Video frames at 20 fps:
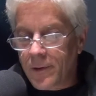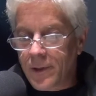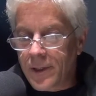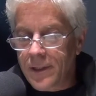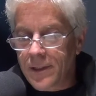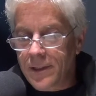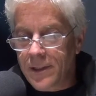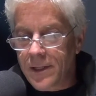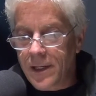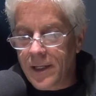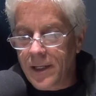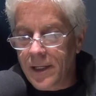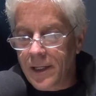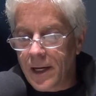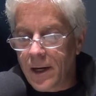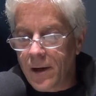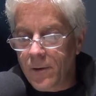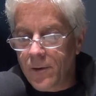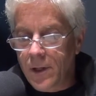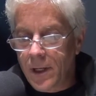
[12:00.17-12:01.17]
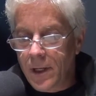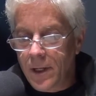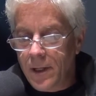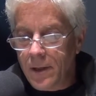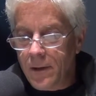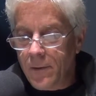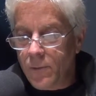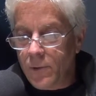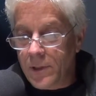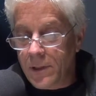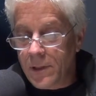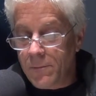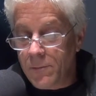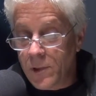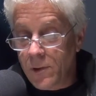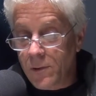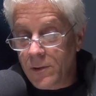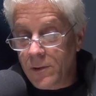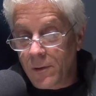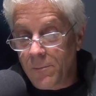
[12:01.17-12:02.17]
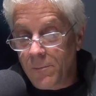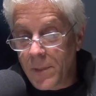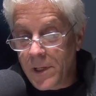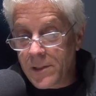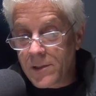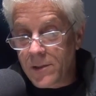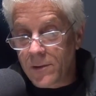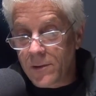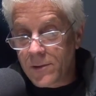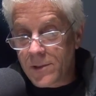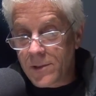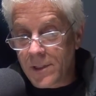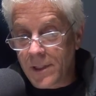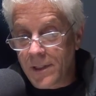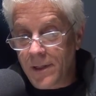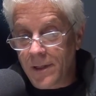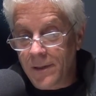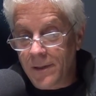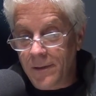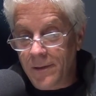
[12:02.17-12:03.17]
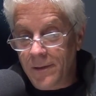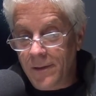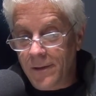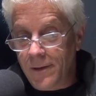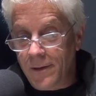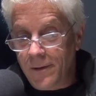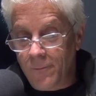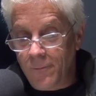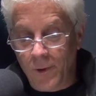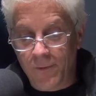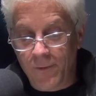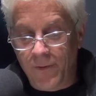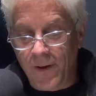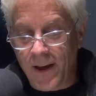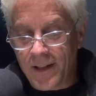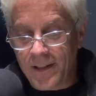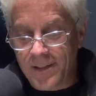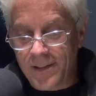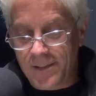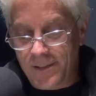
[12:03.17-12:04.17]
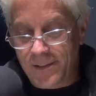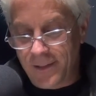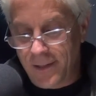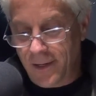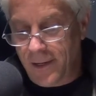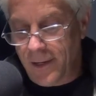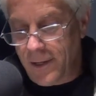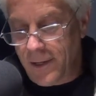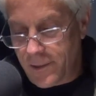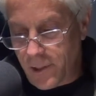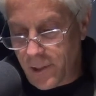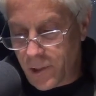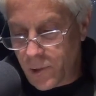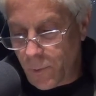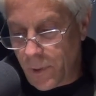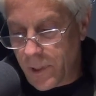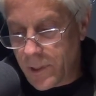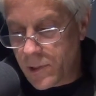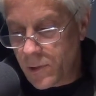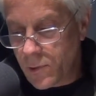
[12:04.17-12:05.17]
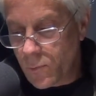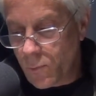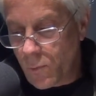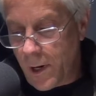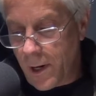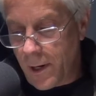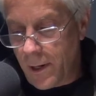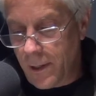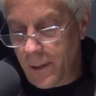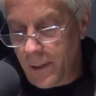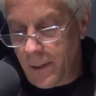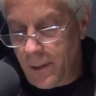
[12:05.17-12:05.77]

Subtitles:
can dig it out. With the nuclear missiles, we've had situations where